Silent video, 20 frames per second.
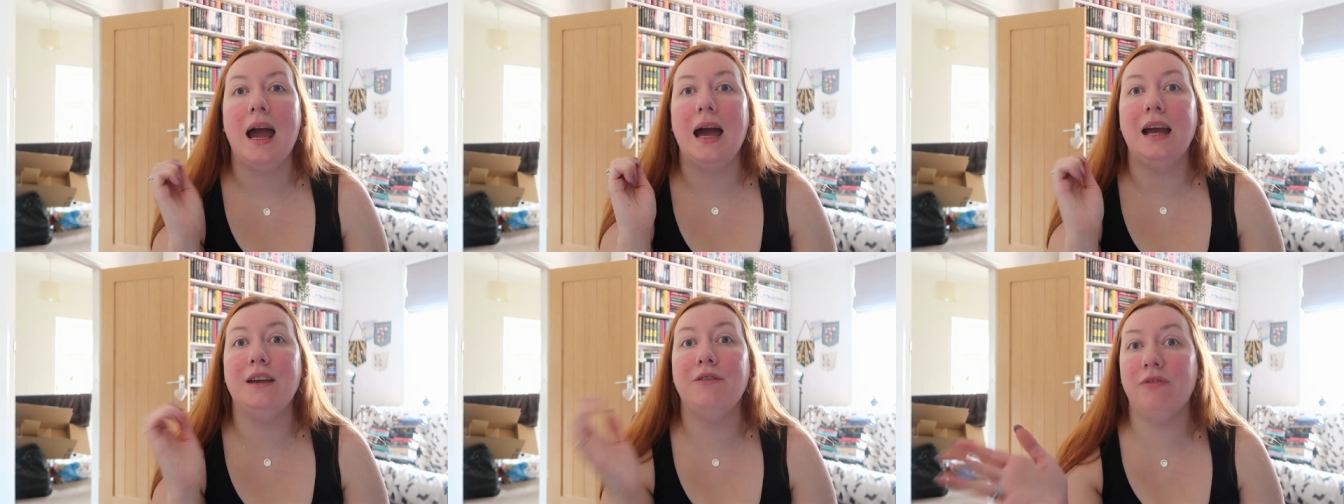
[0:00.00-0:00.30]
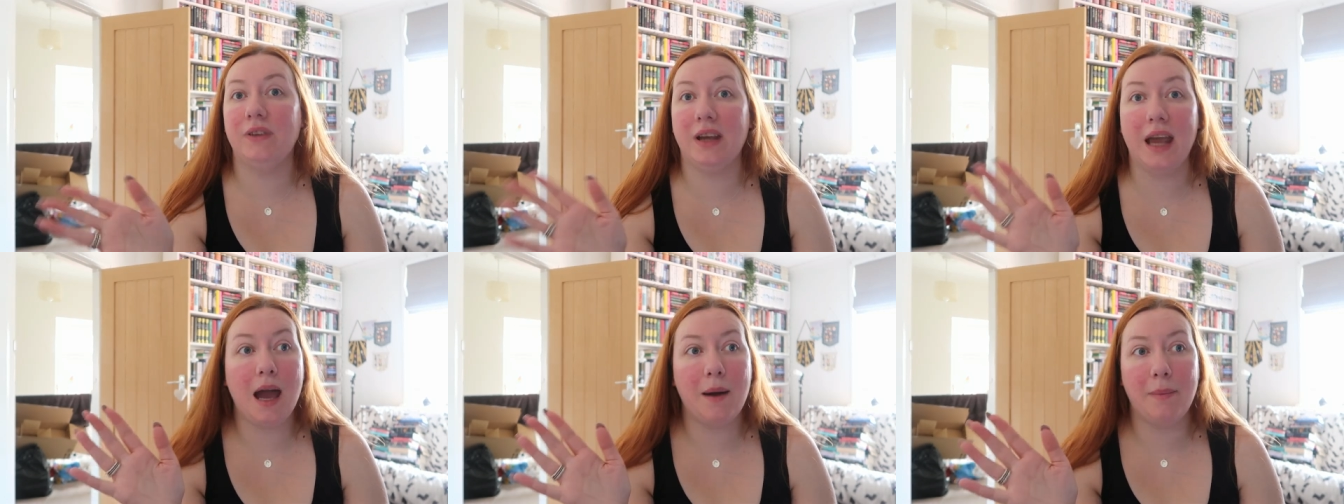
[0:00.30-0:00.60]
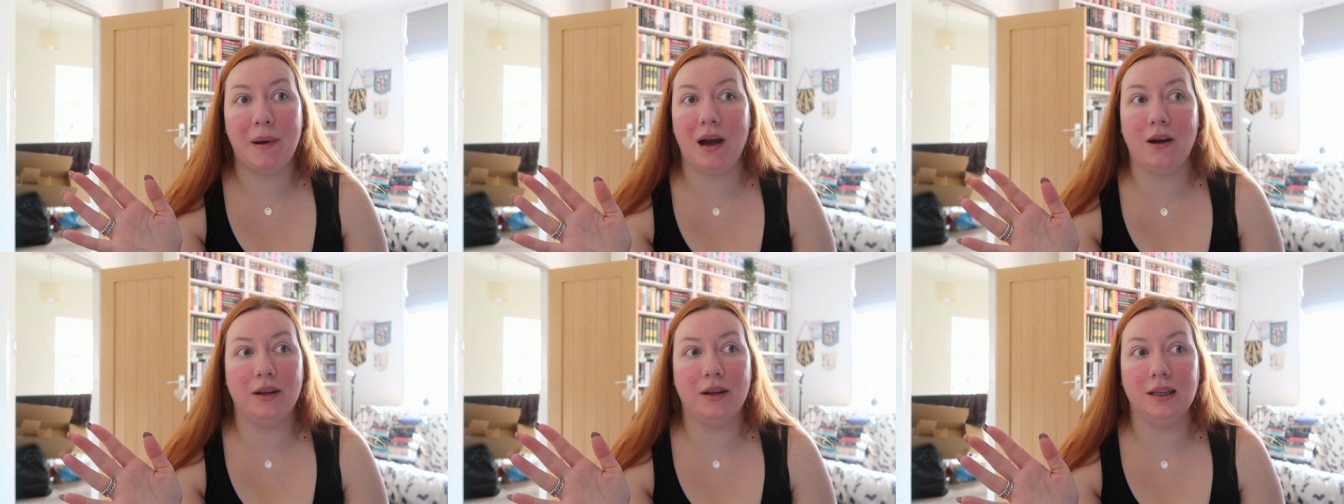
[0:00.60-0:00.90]
I forget
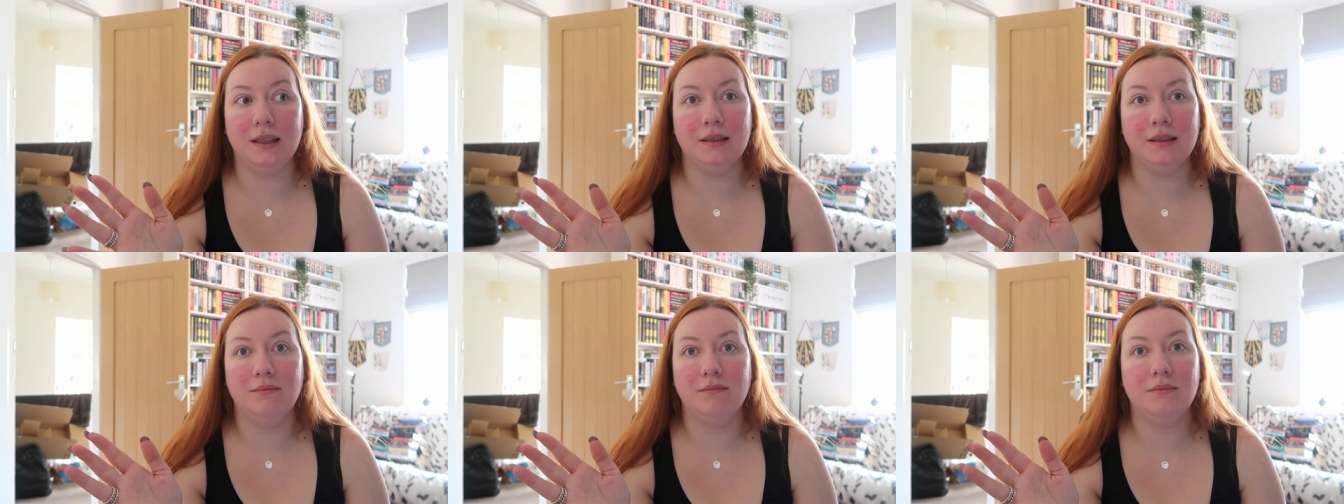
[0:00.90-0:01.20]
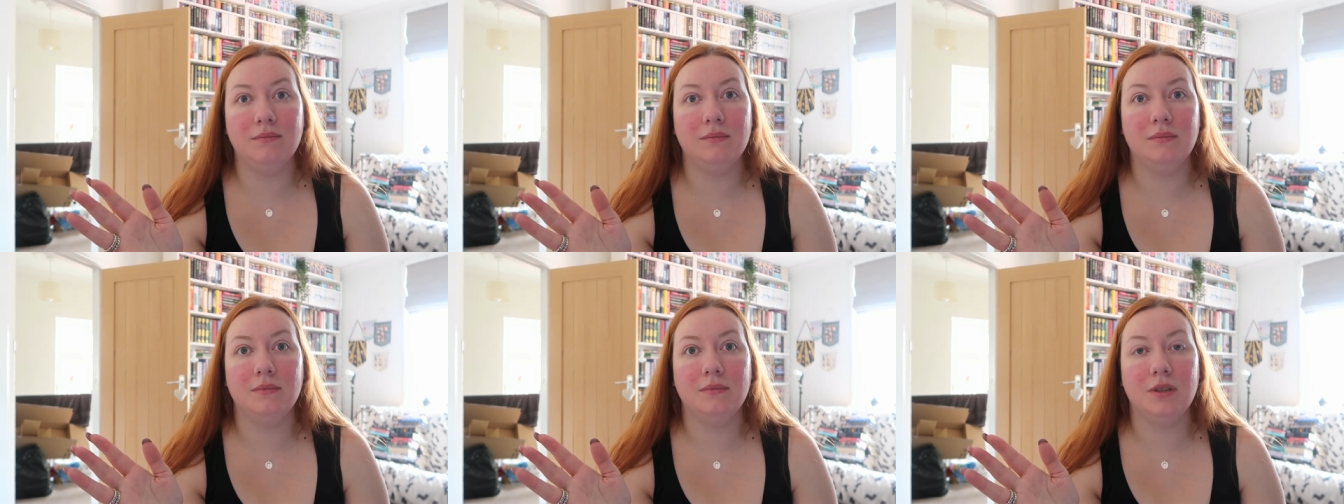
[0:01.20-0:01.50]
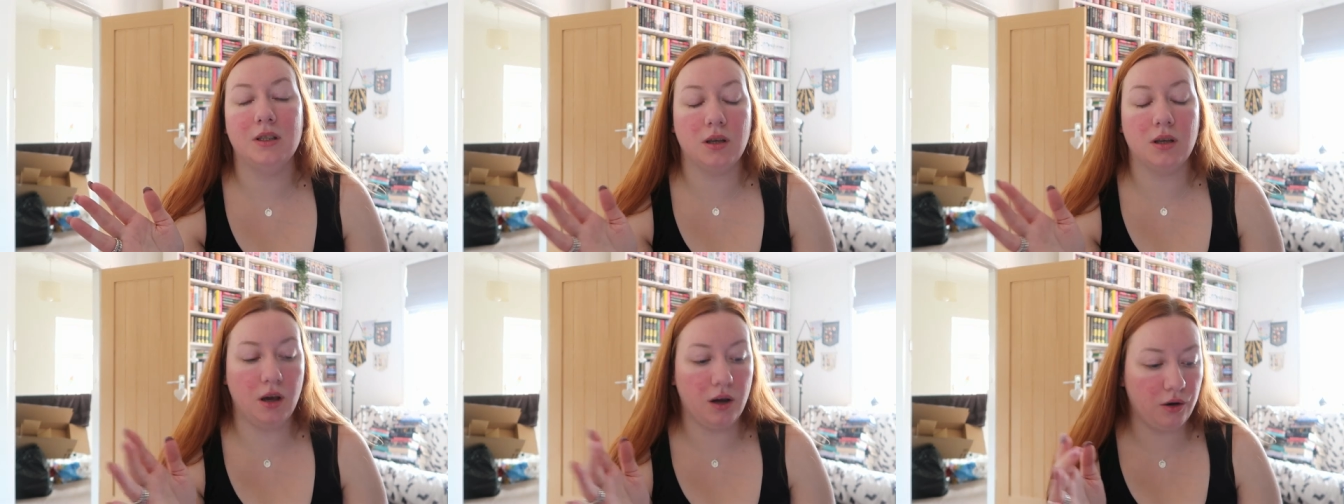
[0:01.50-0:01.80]
about it.
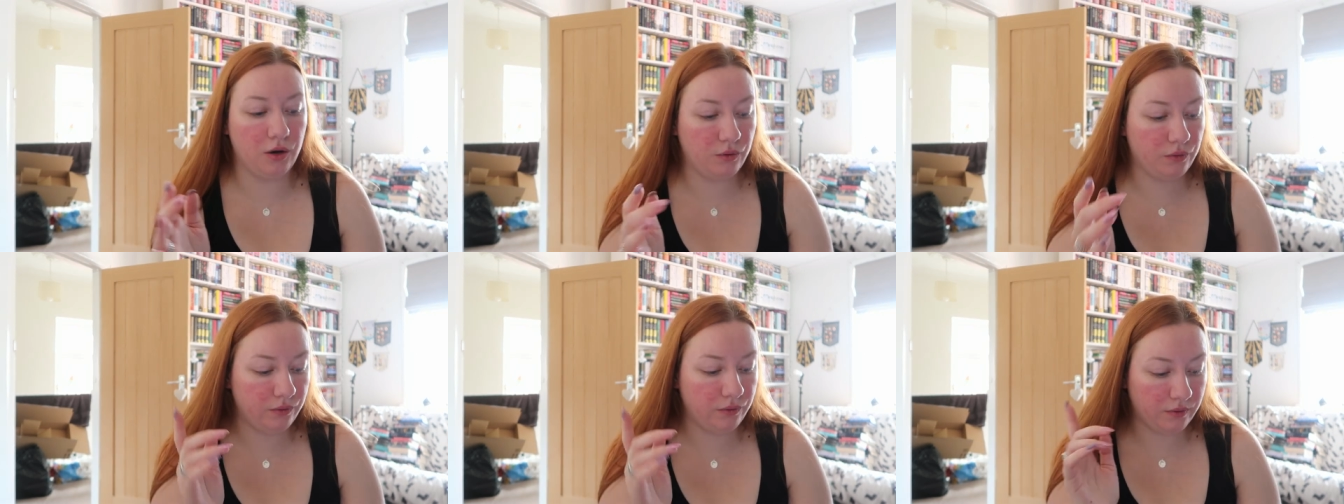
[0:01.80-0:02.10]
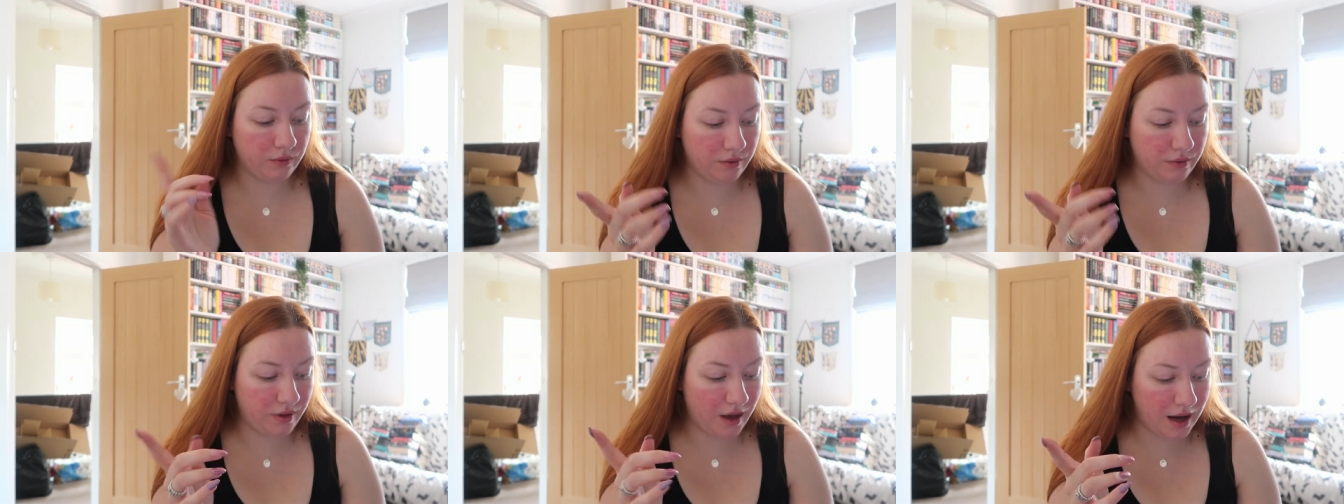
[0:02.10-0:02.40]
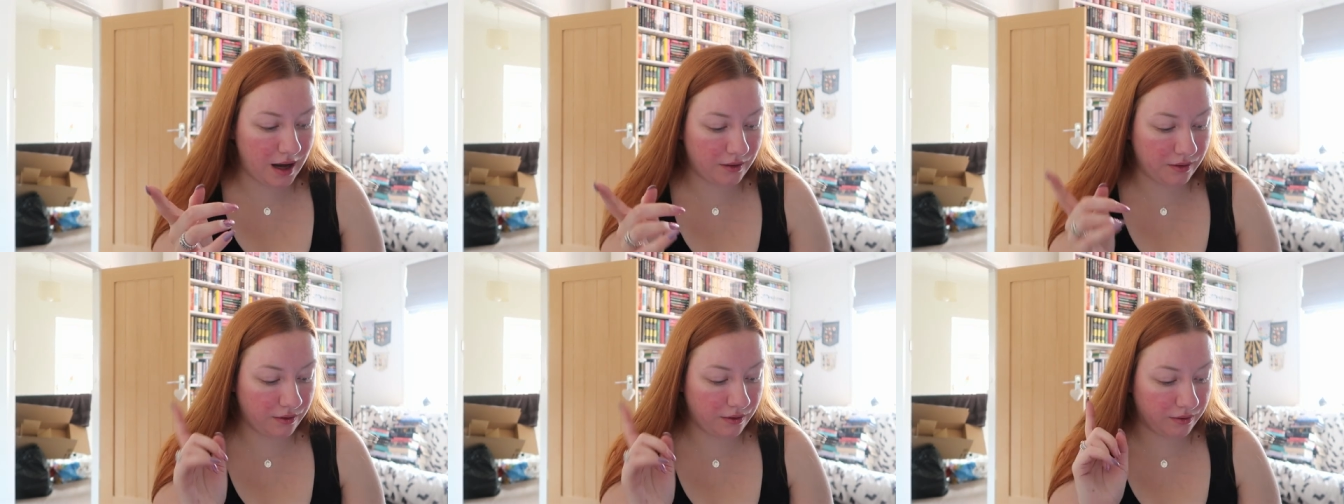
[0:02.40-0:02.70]
So
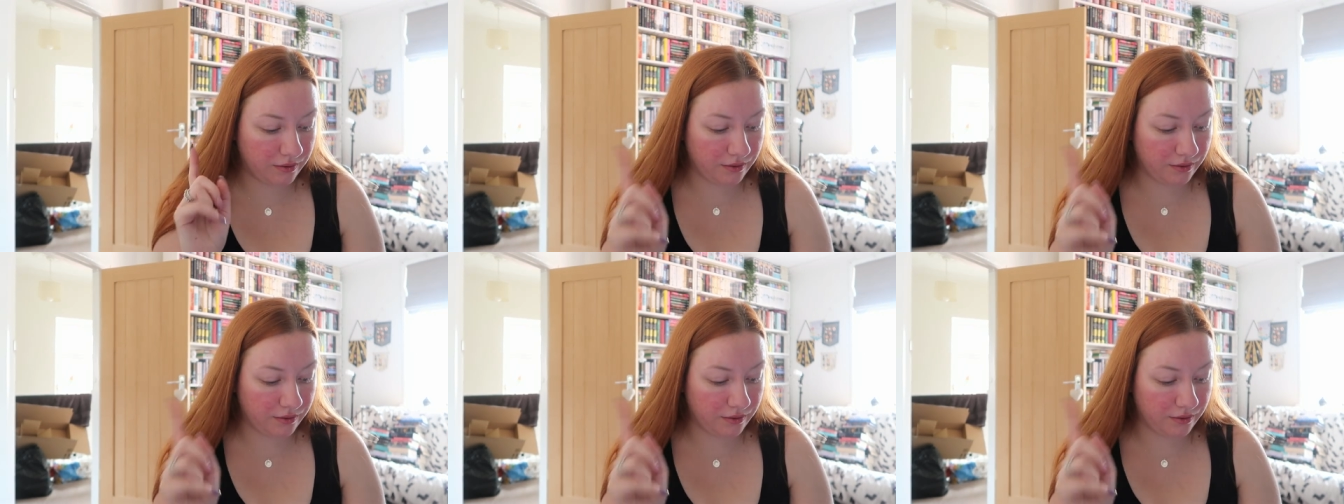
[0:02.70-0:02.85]
that